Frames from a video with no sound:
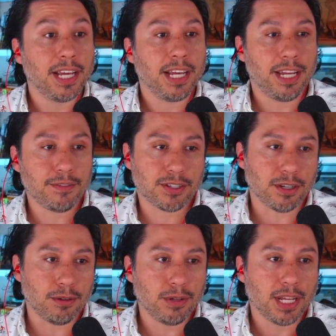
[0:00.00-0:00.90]
If
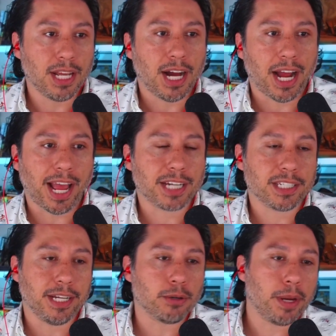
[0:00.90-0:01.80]
so, I
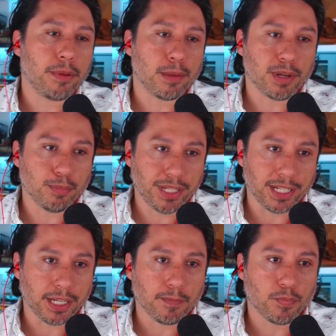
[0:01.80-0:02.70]
actually agree with him
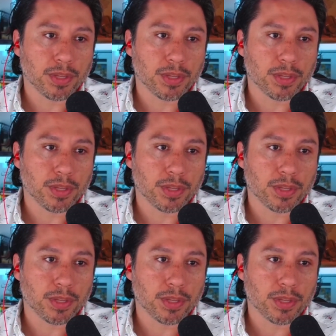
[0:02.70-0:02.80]
completely.